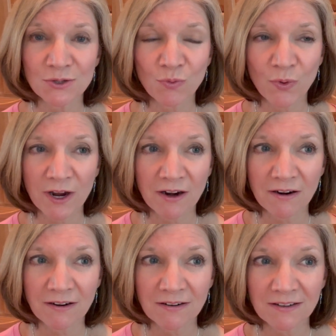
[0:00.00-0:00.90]

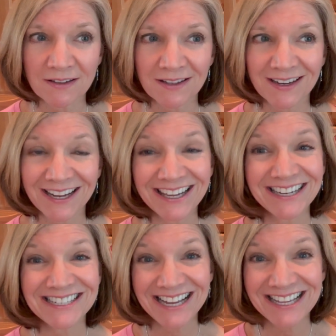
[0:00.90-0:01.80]
where, and I can
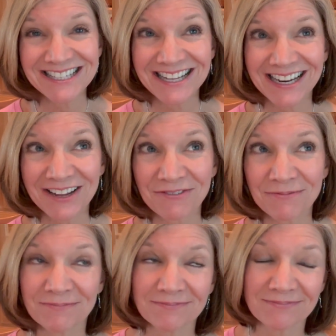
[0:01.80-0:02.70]
attest that I've
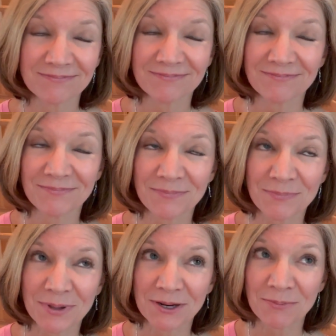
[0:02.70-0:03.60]

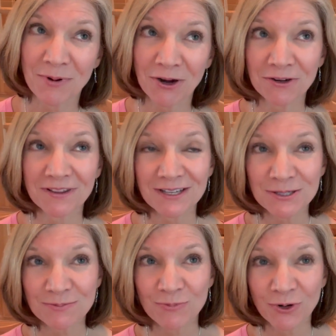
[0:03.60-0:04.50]
been a part of
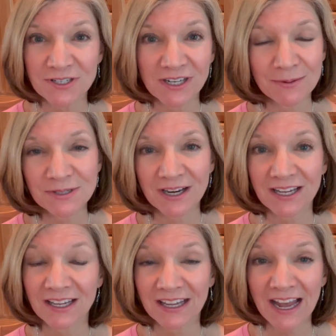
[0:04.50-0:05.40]
this more times than I
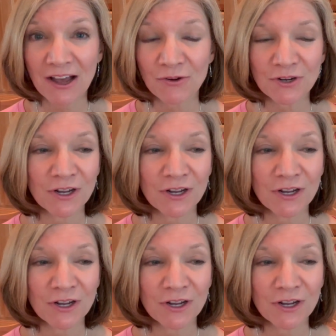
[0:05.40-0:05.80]
can count,